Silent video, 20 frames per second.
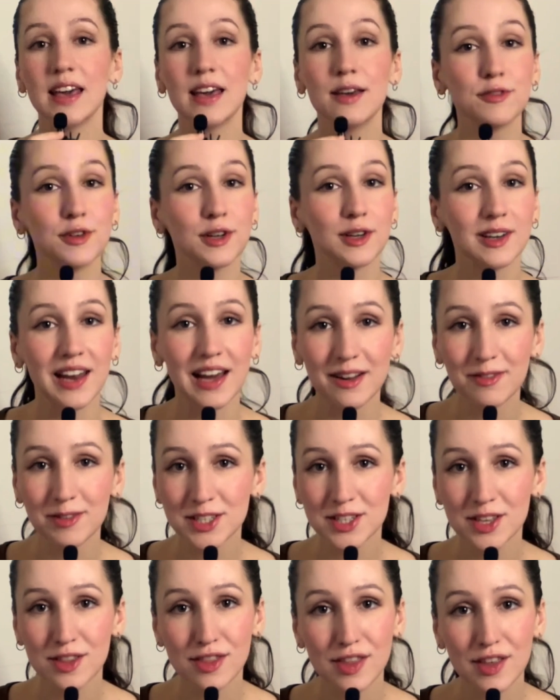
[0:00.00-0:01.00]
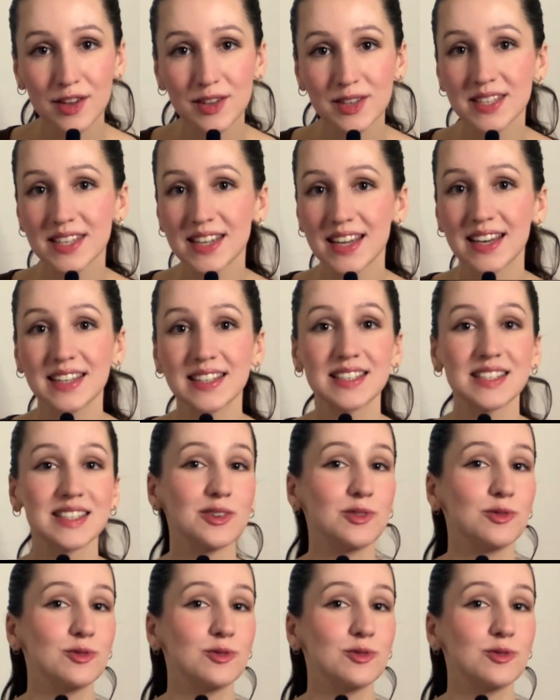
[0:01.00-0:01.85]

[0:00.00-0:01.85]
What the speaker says: If you're a language enthusiast